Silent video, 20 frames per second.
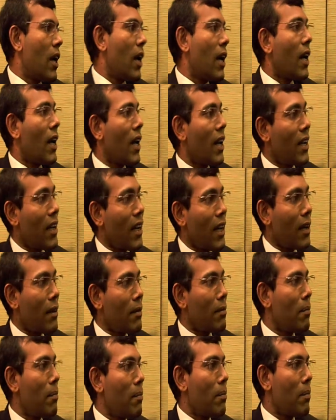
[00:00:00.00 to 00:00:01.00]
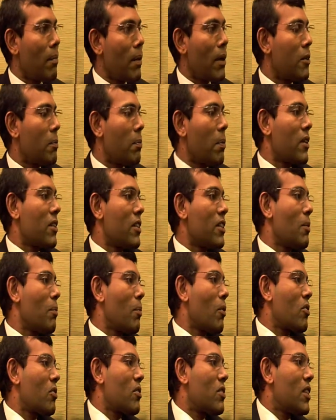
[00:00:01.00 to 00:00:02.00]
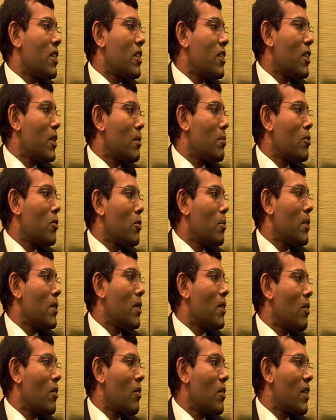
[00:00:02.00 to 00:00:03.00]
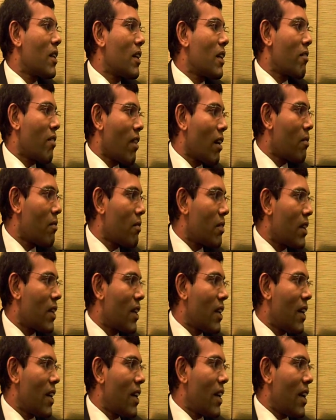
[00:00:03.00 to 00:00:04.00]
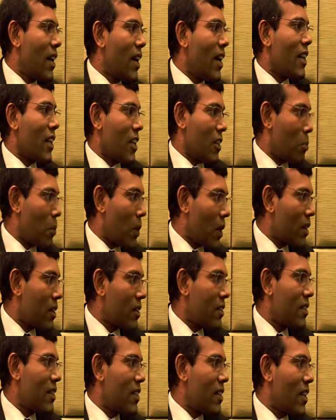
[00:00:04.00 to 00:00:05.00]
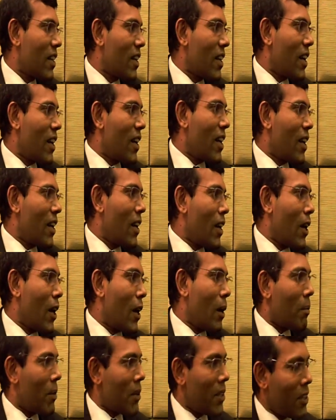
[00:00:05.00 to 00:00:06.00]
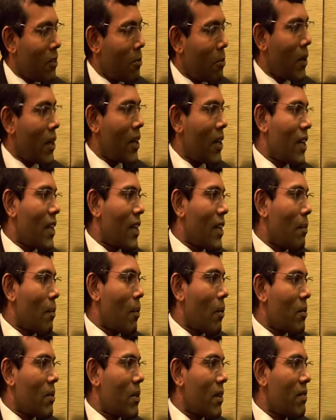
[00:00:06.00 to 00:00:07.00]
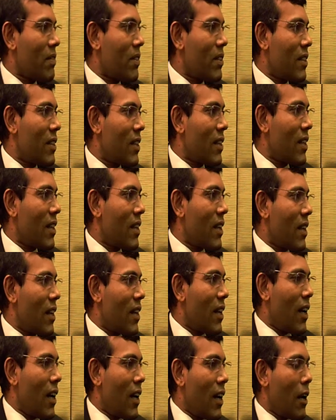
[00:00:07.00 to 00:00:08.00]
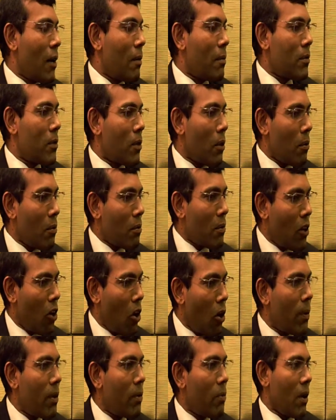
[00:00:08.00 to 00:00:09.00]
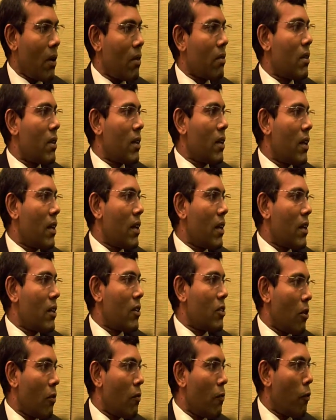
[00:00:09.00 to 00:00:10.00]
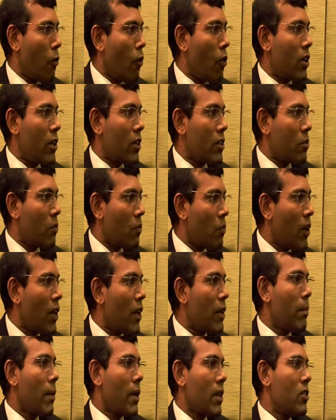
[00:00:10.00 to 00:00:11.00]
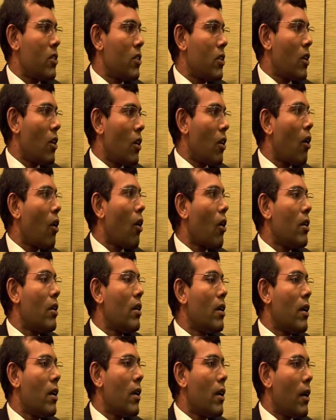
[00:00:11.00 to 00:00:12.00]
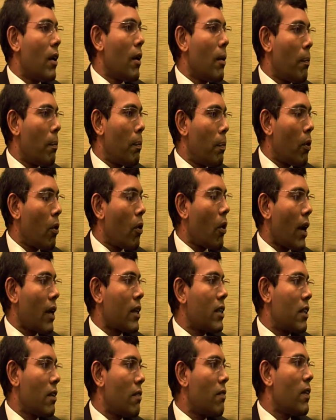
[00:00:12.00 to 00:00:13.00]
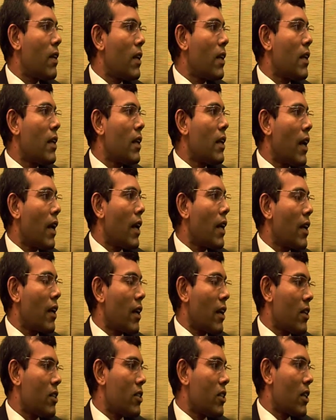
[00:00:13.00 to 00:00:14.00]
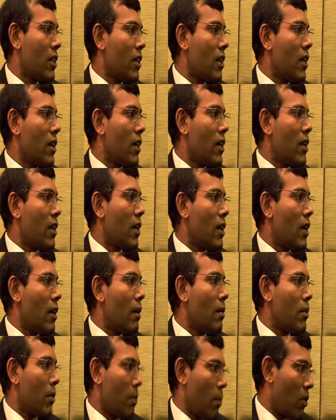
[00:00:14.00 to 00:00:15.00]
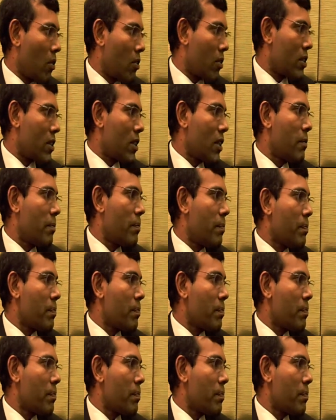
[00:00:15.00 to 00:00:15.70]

And multi-party democracy seems to be the only thing around. And it works. It is working in the Maldives. So the Commonwealth should focus very much on proactively encouraging democracy.